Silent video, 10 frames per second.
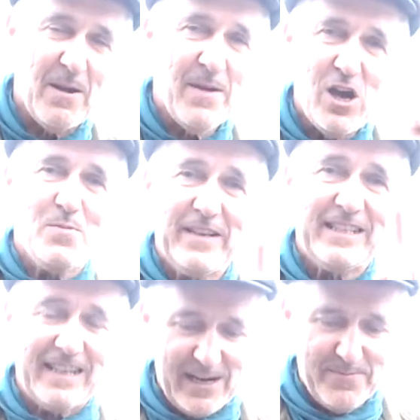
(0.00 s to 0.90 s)
I'm hoping it's going
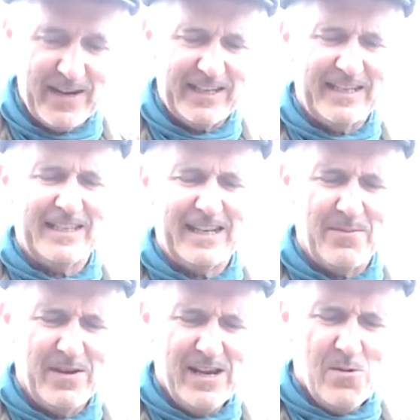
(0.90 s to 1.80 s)
to get better this
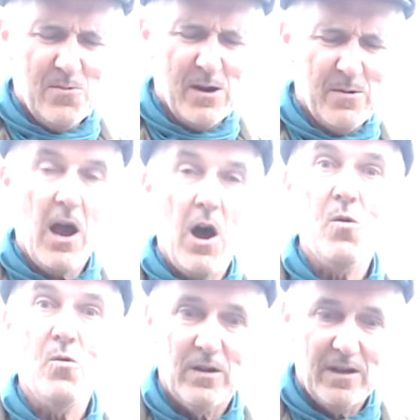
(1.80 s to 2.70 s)
time.
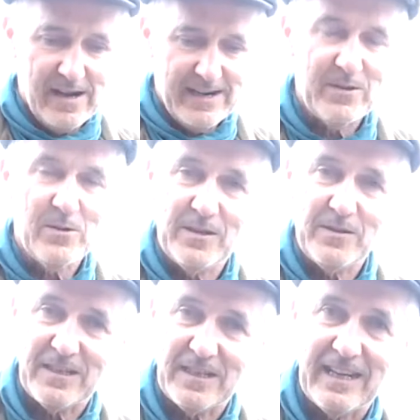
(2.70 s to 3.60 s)
I know what it was I was
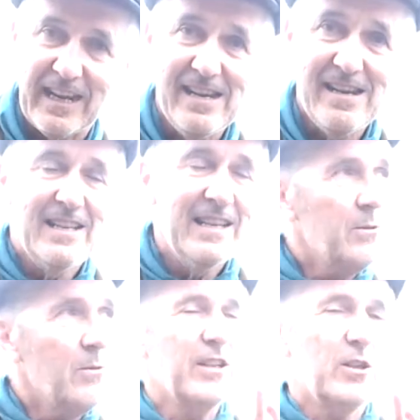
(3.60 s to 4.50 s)
going to say. So
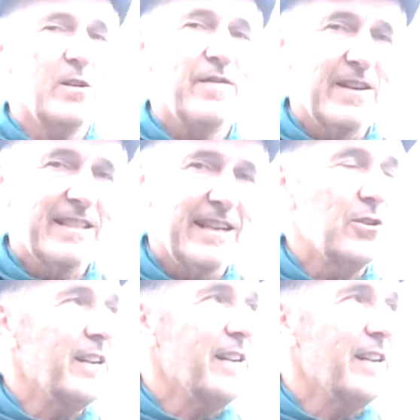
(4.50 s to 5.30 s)
we're in the 21st century.